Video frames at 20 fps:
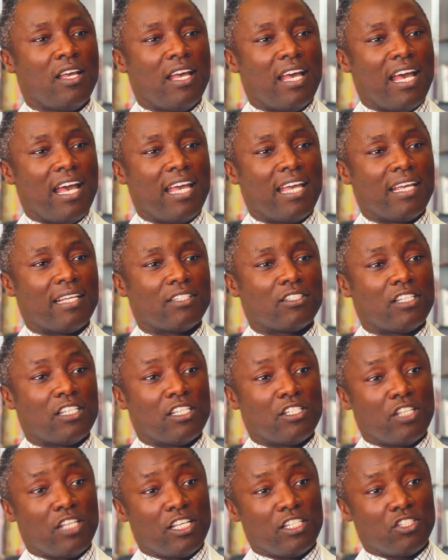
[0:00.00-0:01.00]

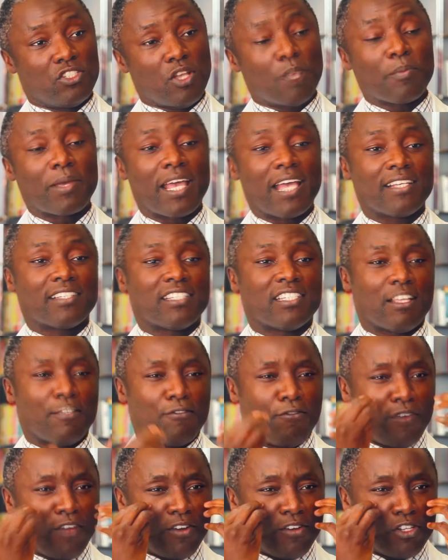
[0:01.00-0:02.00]
In some cases, a
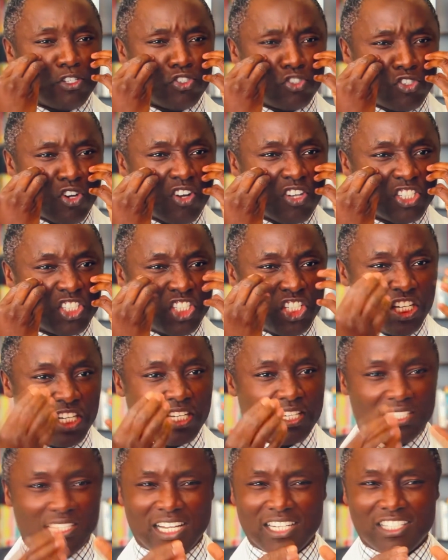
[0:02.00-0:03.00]
very strong
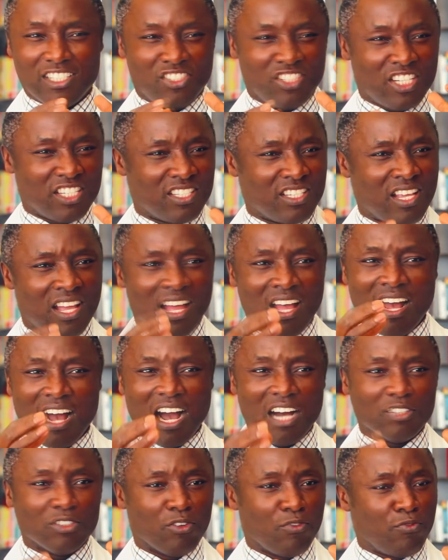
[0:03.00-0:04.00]
cheek. That is just
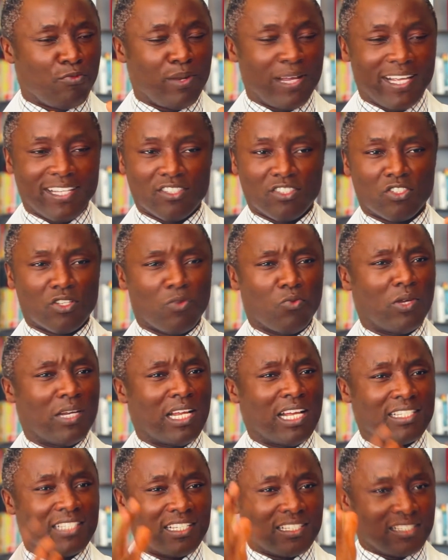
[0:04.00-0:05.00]
out of place. Someone
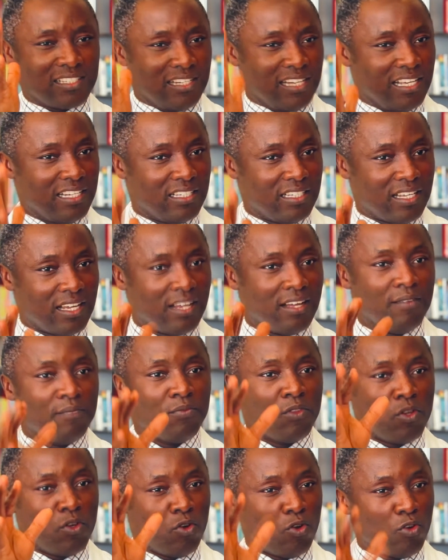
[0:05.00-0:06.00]
has a slender,
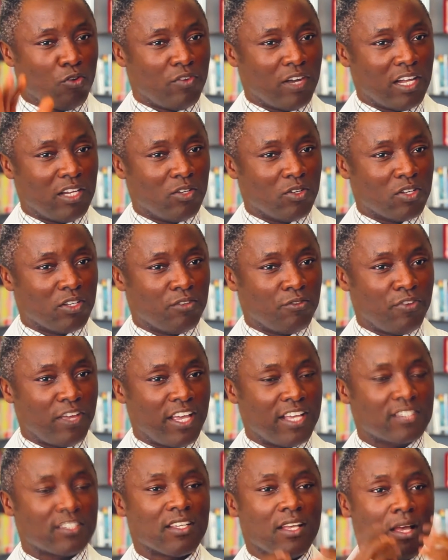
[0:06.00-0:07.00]
oval looking
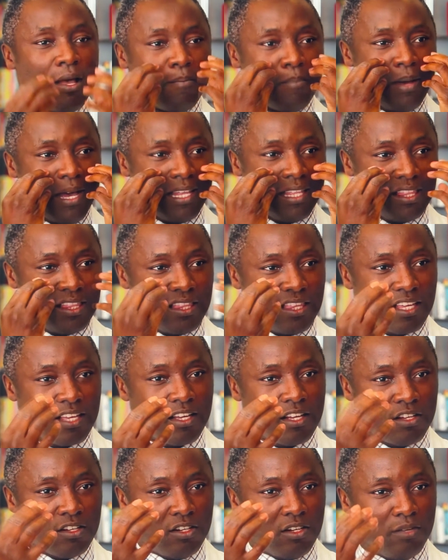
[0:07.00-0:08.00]
face, but a thick,
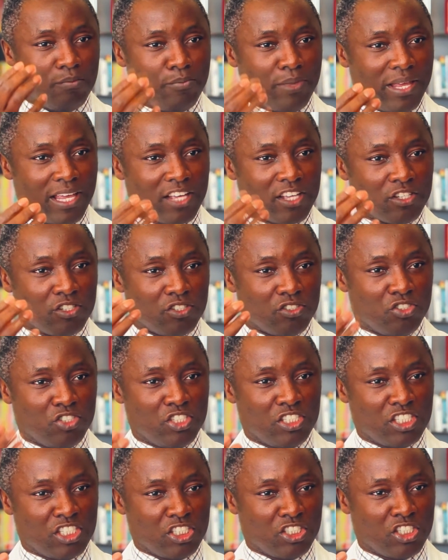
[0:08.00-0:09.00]
big
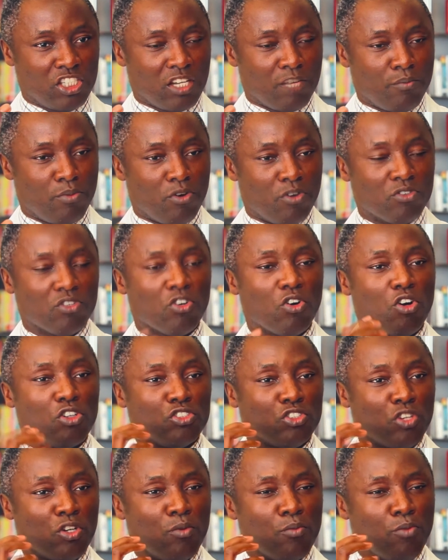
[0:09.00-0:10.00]
cheekbone or
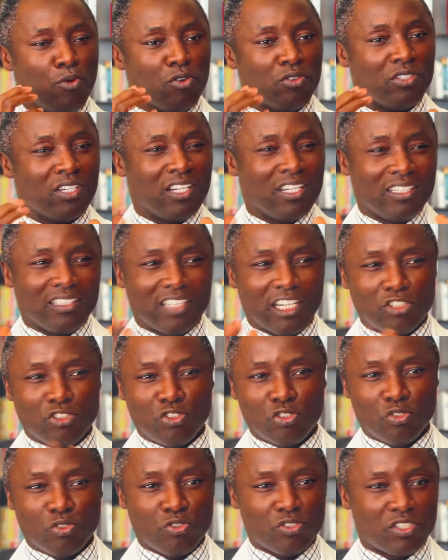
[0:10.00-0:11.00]
jawbone that
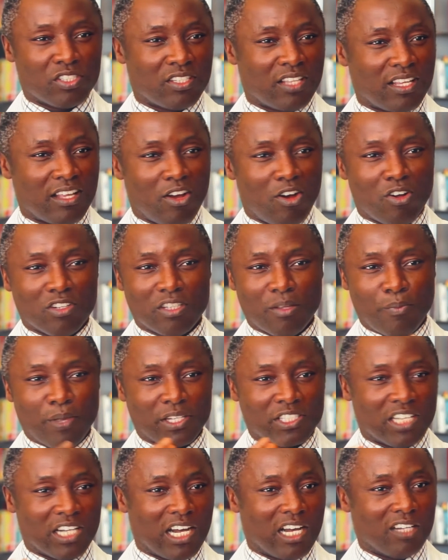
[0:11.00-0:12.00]
throws all the
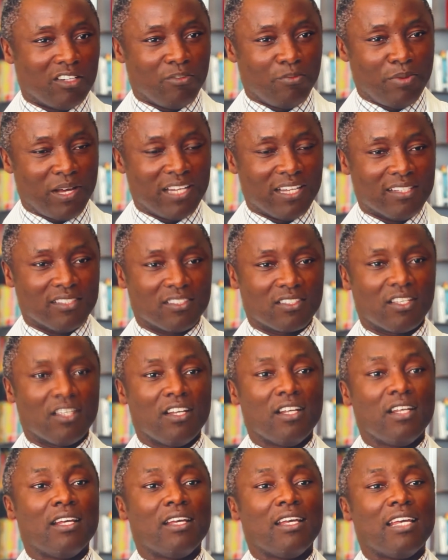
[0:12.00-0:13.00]
picture out of balance.
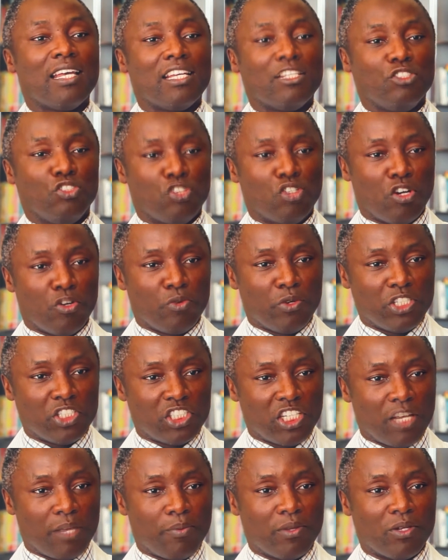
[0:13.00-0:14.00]
In jaw
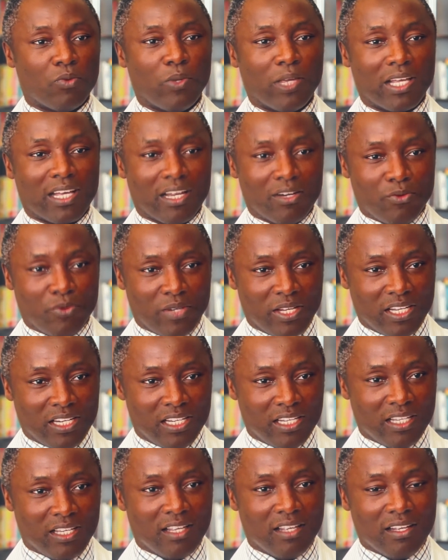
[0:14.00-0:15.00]
reshaping, we can
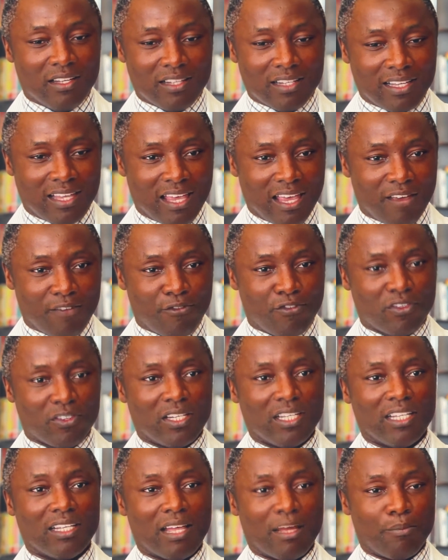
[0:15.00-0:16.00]
really
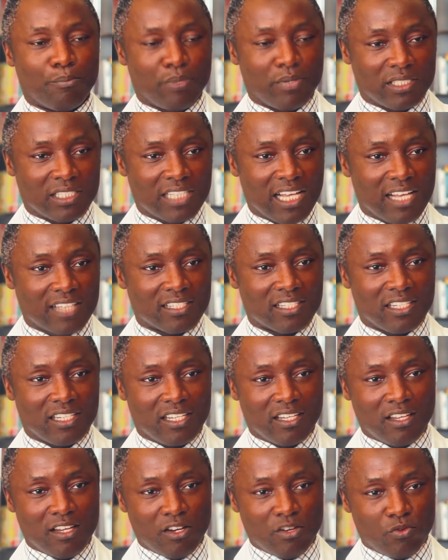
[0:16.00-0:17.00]
carefully and
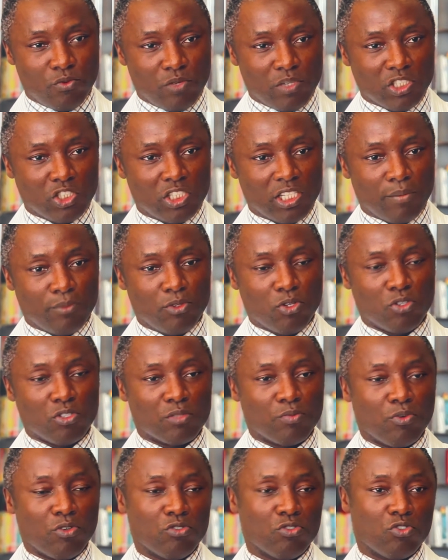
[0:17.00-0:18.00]
precisely reshape those
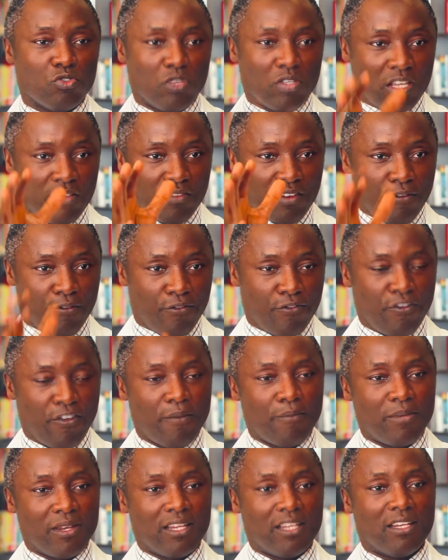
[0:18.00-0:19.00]
bones to give a
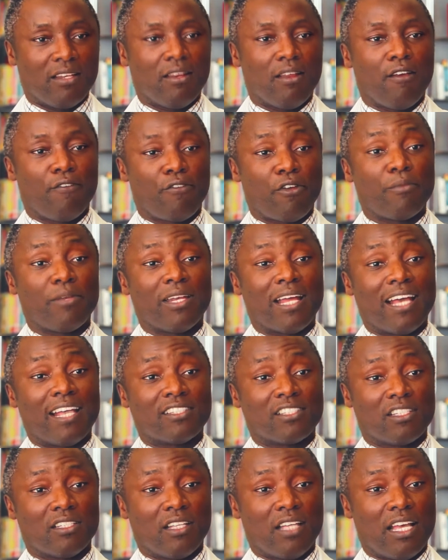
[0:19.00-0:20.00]

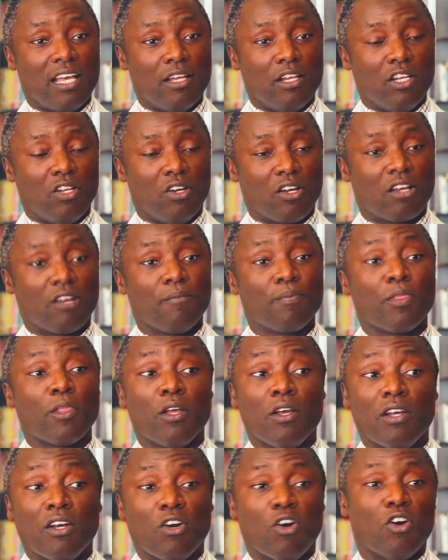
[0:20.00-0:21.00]
feminizing look.
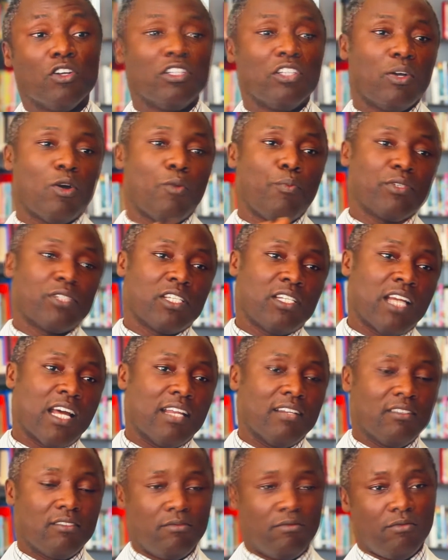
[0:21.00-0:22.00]
On the opposite
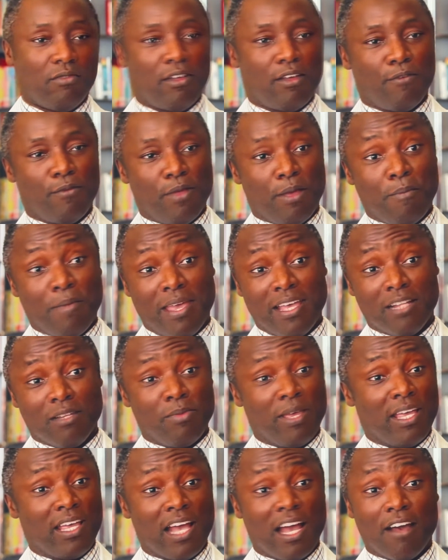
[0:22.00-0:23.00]
hand, a male
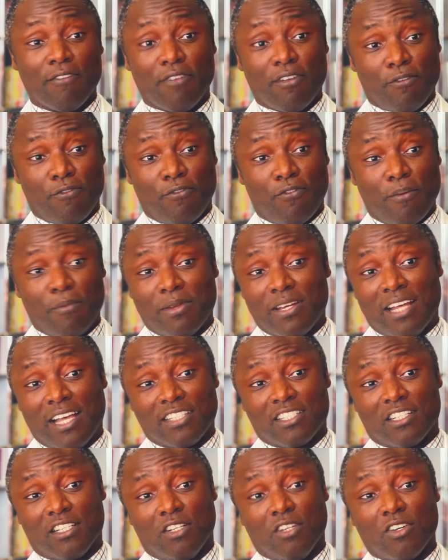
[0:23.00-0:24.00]
may have a
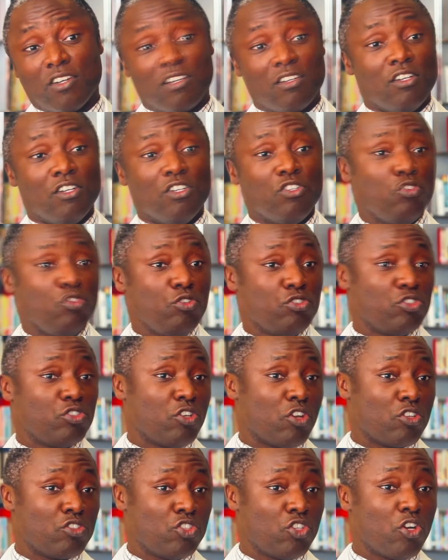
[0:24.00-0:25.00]
feminizing look, no
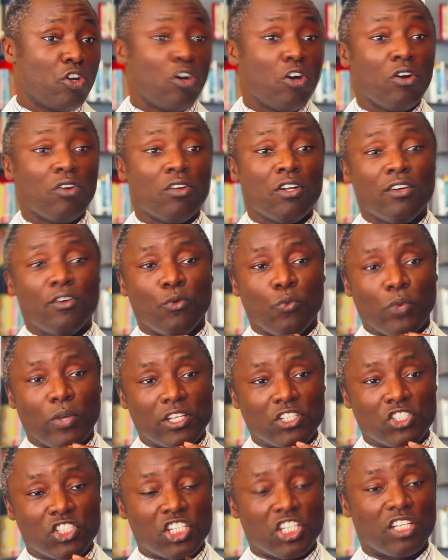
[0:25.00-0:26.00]
strong jaw,
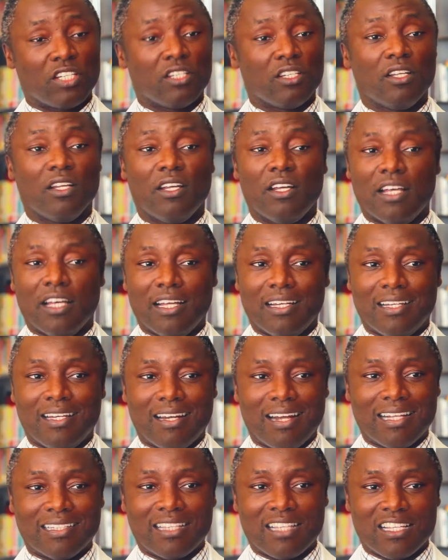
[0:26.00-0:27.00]
weak chin, and there
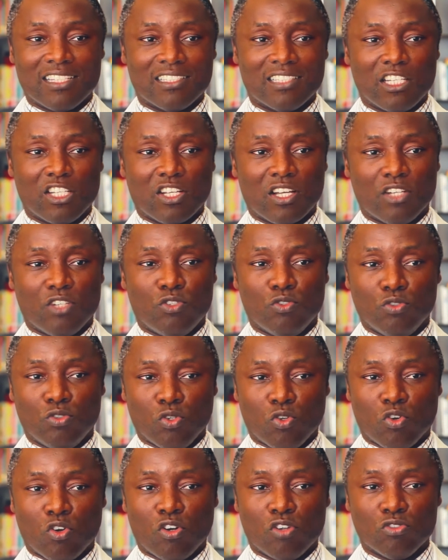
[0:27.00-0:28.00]
are things that you can do to
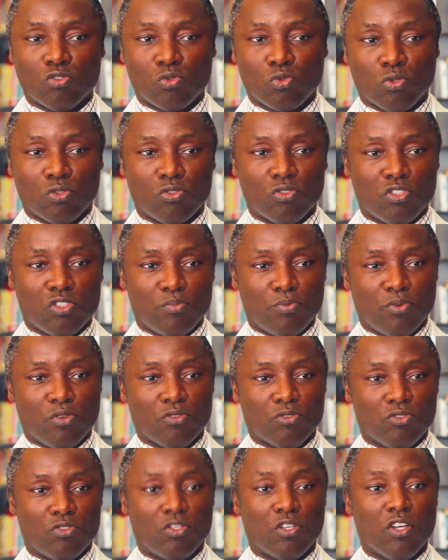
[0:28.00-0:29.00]
contour those
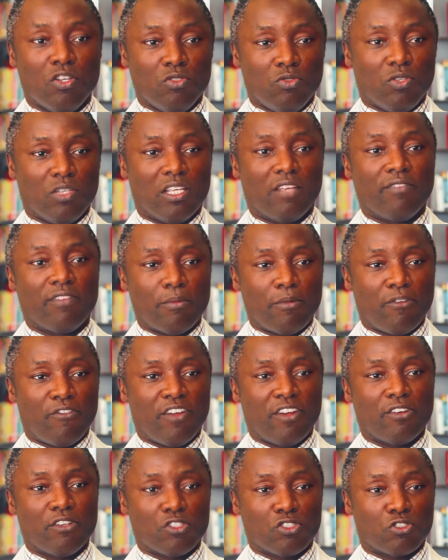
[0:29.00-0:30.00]
bones to give them a
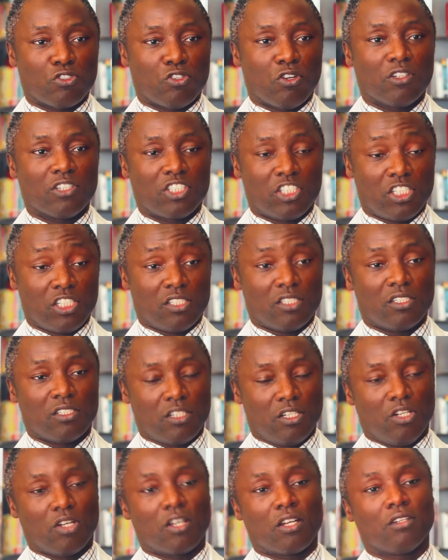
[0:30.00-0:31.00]
very strong chiseled
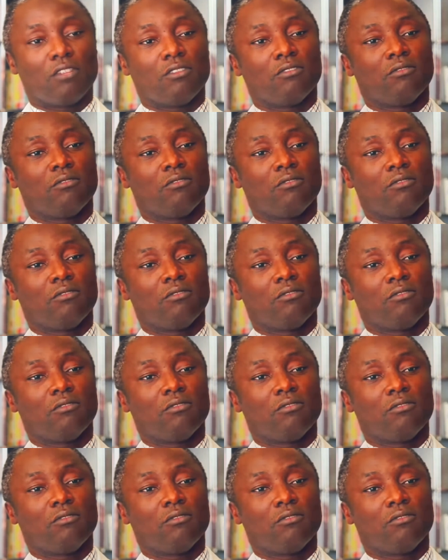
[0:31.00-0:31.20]
look.